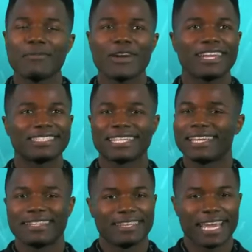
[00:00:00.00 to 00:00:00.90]
Tom Brady
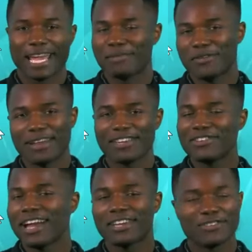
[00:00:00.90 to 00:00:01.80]
is killing the game, all
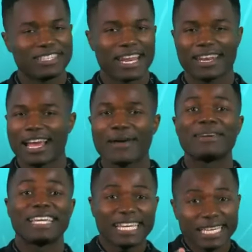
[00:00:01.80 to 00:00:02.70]
right? You know I use that a
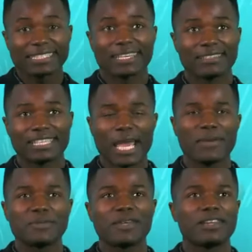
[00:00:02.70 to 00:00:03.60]
lot, but he is killing
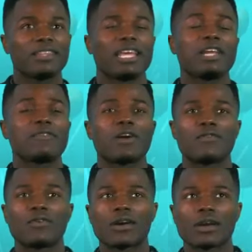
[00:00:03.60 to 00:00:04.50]
the game. He's been in the
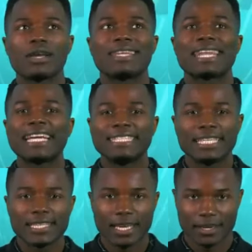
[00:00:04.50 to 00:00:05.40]
NFL for
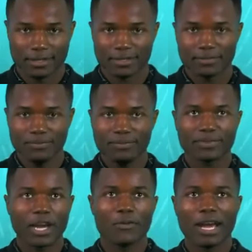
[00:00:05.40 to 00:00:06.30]
19 years,
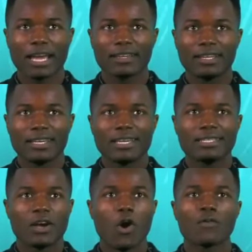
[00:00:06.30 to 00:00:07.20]
all right?
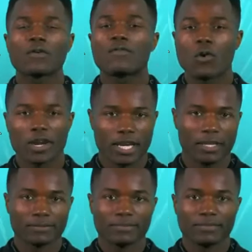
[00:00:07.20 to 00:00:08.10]
He's over
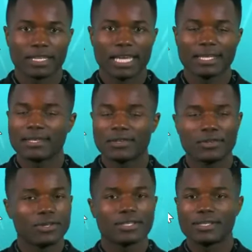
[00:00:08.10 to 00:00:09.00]
40, and he's
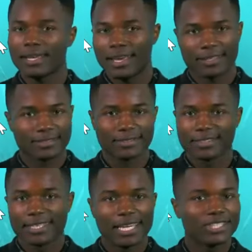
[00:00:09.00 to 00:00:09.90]
still doing this thing.
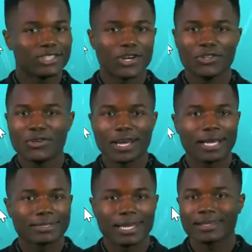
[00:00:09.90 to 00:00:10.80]
He's showing
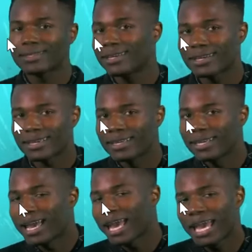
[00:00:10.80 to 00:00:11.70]
you guys, like, look,
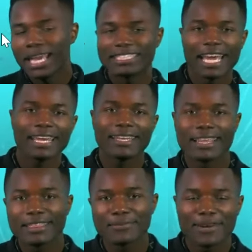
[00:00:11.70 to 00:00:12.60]
age
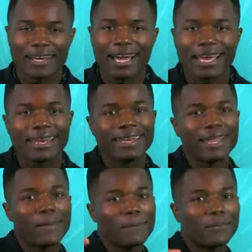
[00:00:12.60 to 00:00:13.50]
ain't nothing but
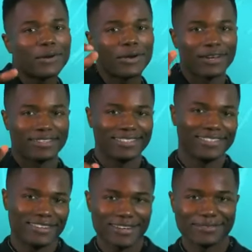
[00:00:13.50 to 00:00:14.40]
a number.
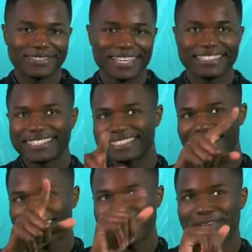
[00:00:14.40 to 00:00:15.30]
You know what I'm saying?
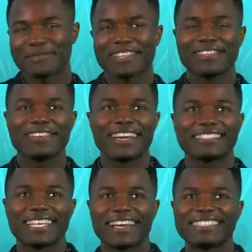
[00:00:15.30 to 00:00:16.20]
Just like that number that
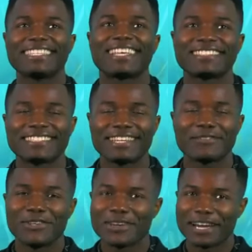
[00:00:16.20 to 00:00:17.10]
you guys have,
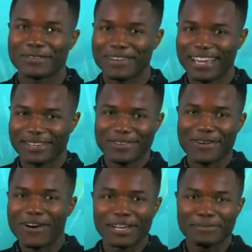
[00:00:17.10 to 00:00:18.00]
10,008 of you got it right,
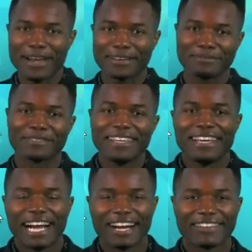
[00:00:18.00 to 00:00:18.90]
who know all about him?
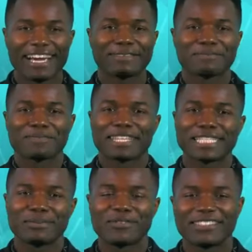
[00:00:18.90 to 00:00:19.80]
All right,
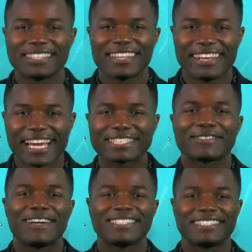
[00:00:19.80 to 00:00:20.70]
let's move on to the
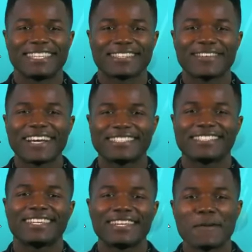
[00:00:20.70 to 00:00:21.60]
next question.
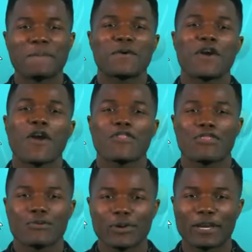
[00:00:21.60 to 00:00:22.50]
Question
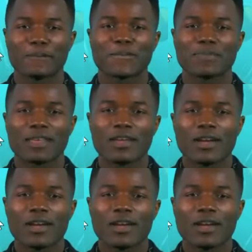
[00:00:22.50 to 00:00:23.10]
number three.